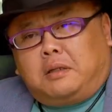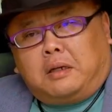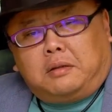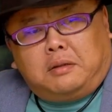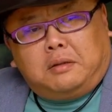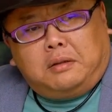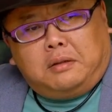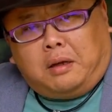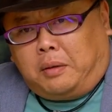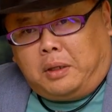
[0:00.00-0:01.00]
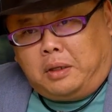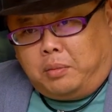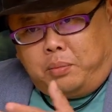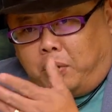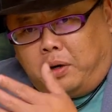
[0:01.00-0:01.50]
tungsten, I think you
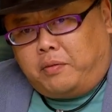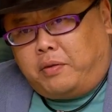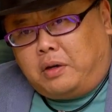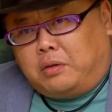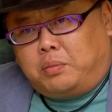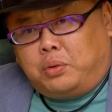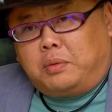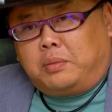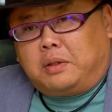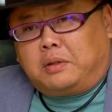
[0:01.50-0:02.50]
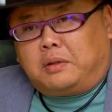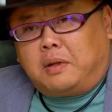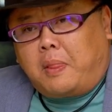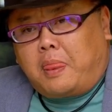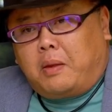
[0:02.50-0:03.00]
brought up a very good point, because
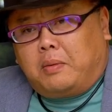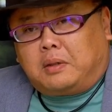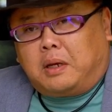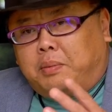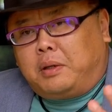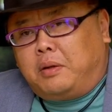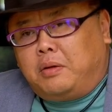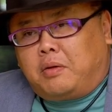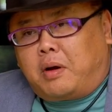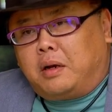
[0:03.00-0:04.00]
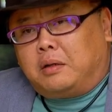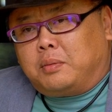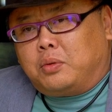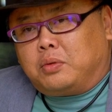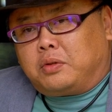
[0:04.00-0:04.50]
what's happening in Ukraine is
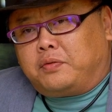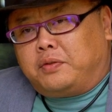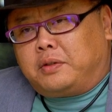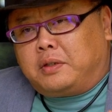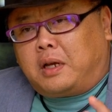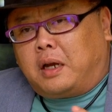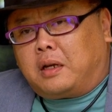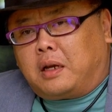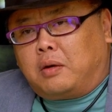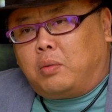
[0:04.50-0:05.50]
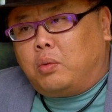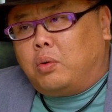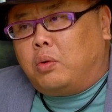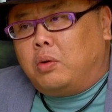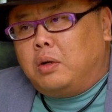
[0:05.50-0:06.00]
more sophisticated kind of
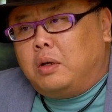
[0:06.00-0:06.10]
war,